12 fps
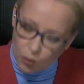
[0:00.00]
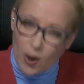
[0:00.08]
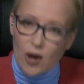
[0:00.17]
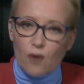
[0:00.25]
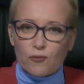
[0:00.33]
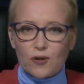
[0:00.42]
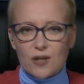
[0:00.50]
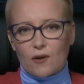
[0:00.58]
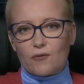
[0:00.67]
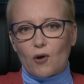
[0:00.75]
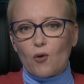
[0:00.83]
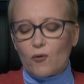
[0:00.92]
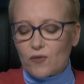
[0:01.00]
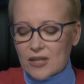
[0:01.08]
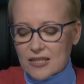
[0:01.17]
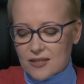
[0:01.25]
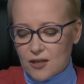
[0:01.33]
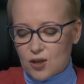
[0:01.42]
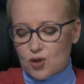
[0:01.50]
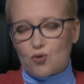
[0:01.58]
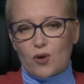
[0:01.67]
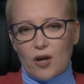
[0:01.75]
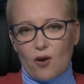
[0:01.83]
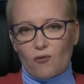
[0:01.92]
way of, of this
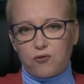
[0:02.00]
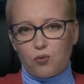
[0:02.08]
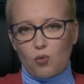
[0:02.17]
history of